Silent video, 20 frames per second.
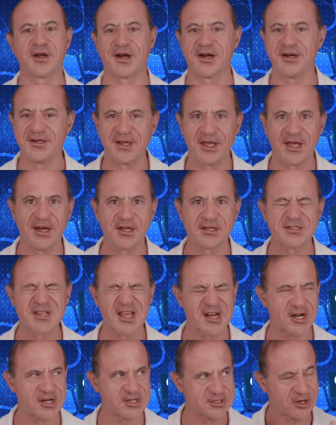our data
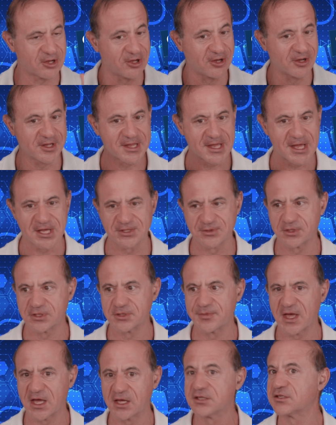centers and all clouds, which
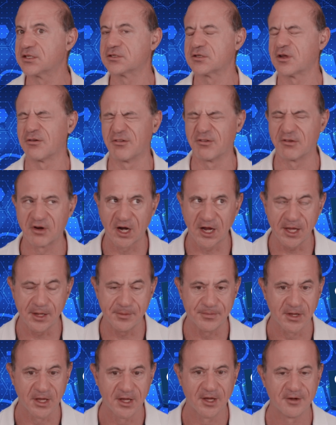makes this a
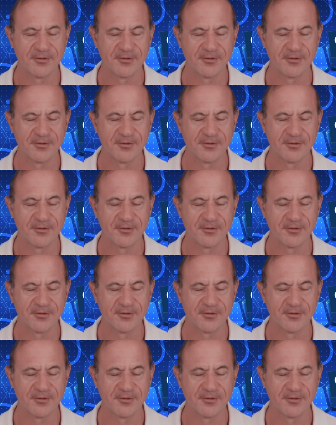ripe